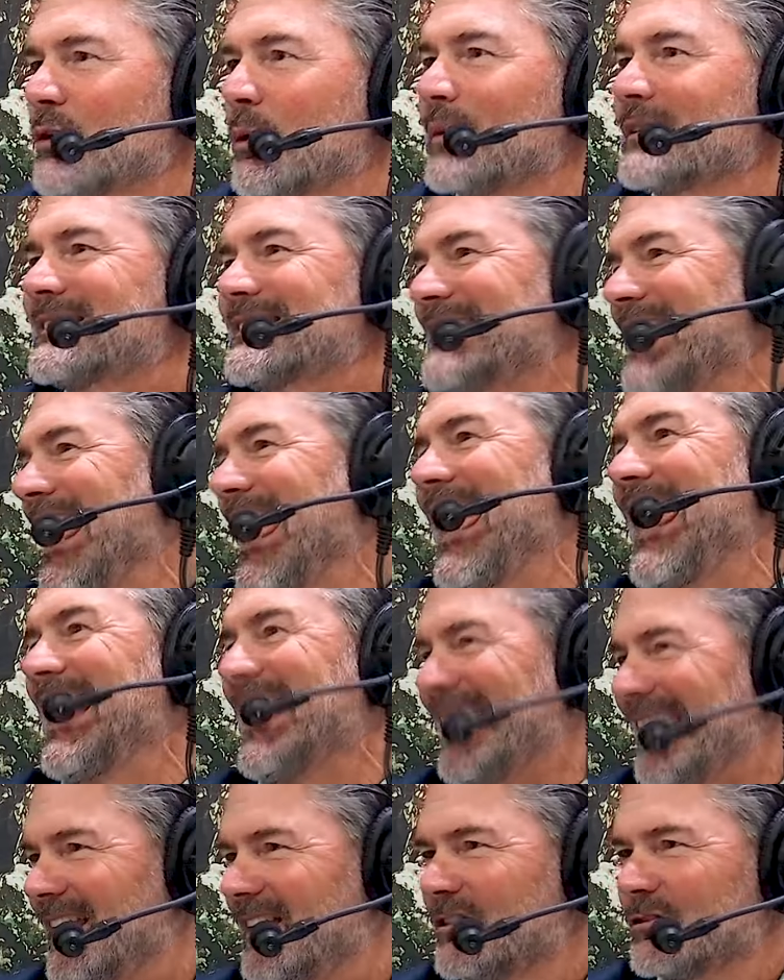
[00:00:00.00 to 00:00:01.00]
So it's
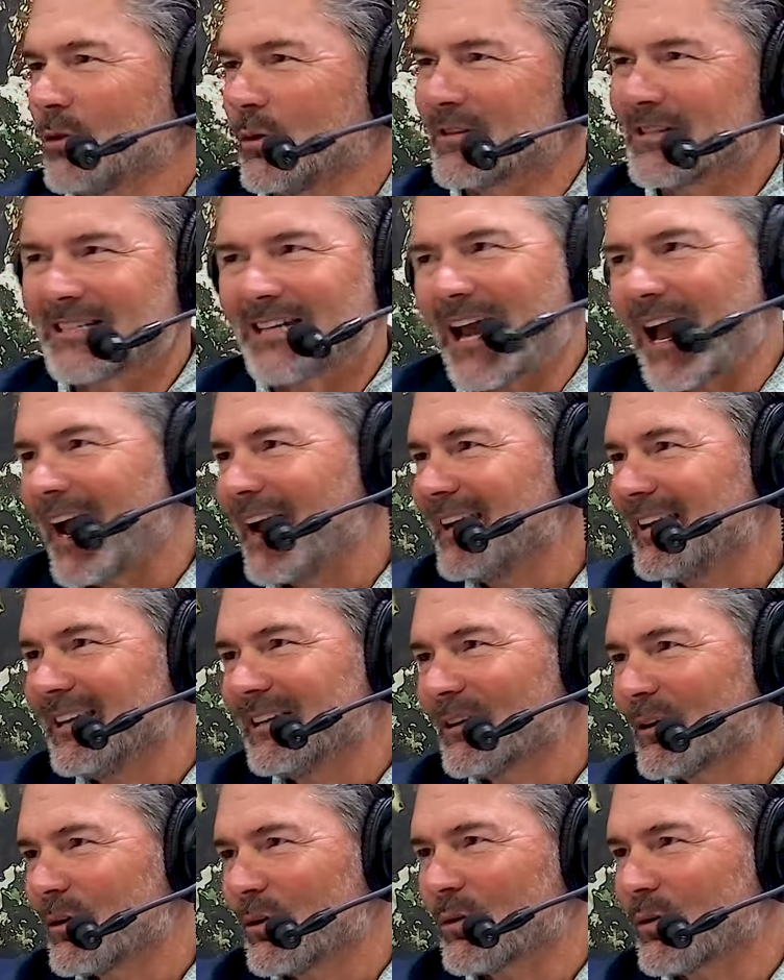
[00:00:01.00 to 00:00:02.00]
10. So it's
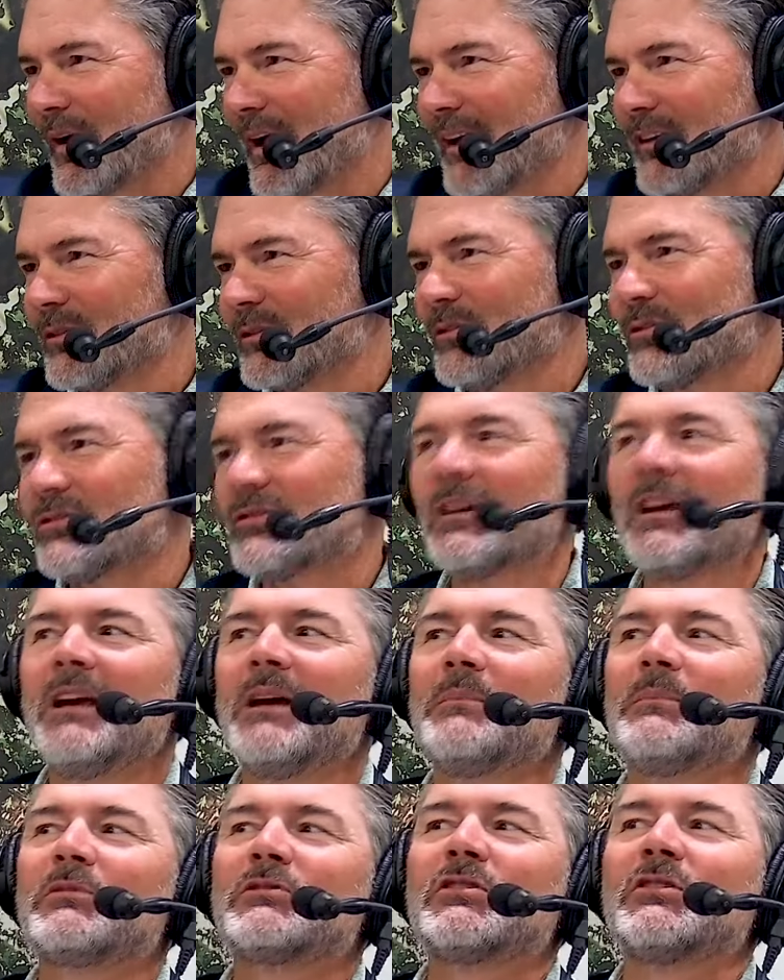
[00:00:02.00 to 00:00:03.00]
tiny little
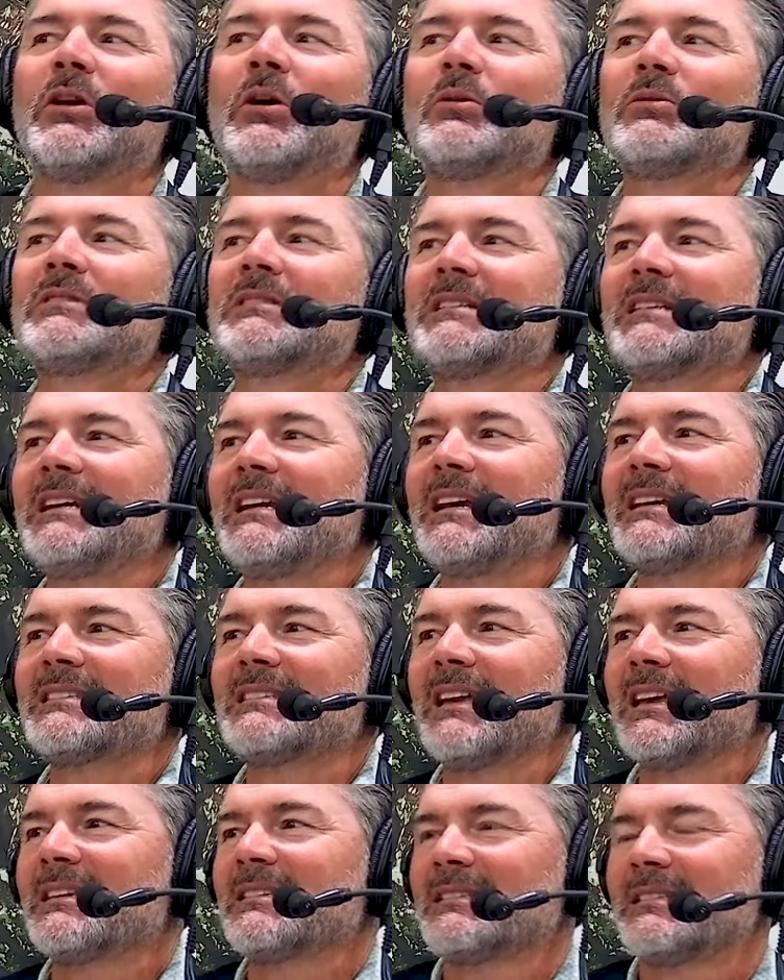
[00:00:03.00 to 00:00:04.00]
granulars, but
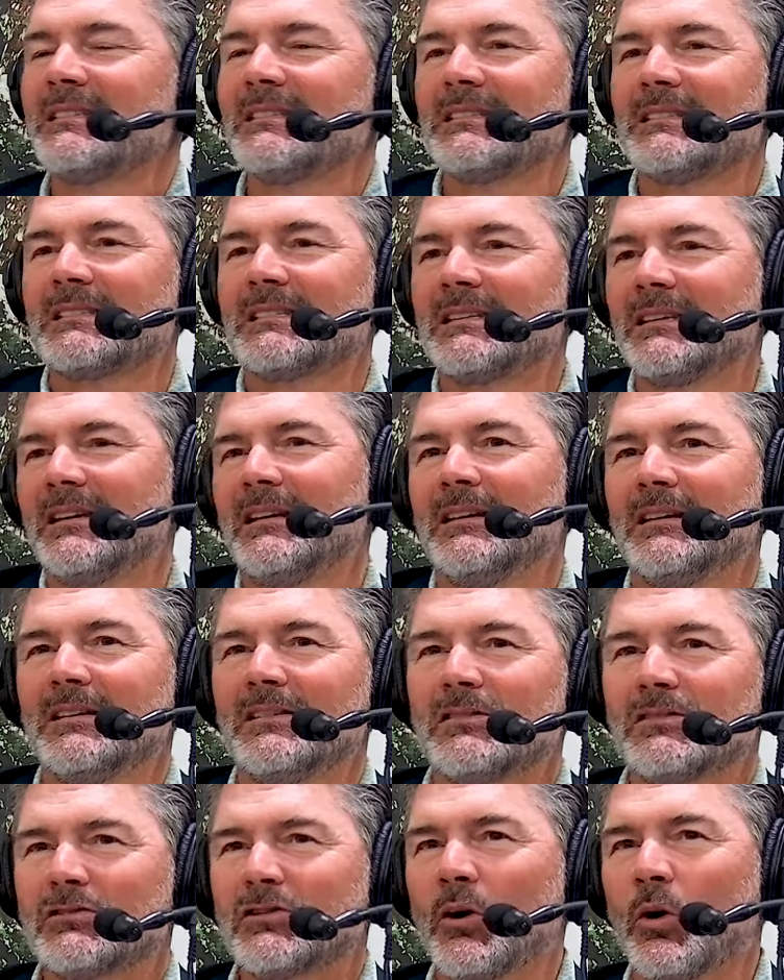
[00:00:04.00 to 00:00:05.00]
TSS is
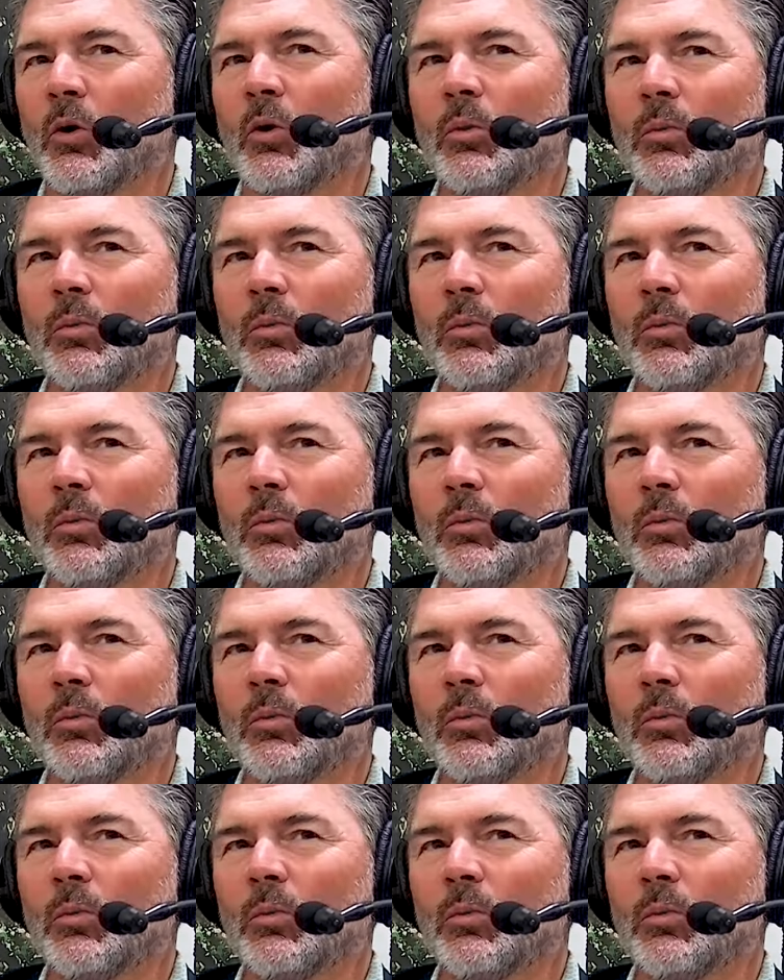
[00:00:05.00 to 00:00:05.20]
so